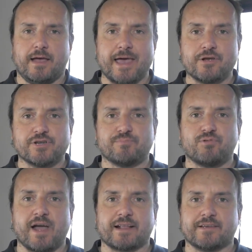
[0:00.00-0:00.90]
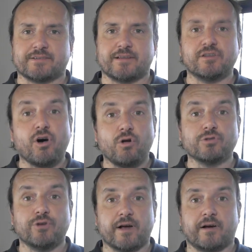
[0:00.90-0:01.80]
energy practice into a whole
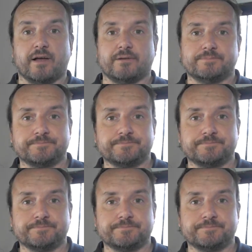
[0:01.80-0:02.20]
new area.